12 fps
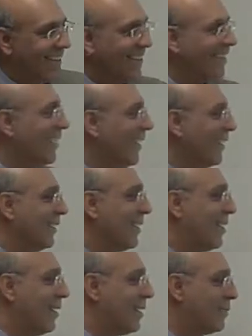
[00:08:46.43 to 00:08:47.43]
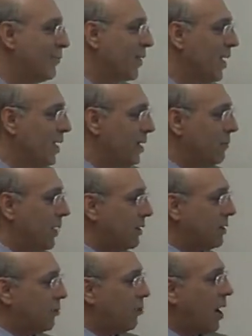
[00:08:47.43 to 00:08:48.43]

Okay, um, but the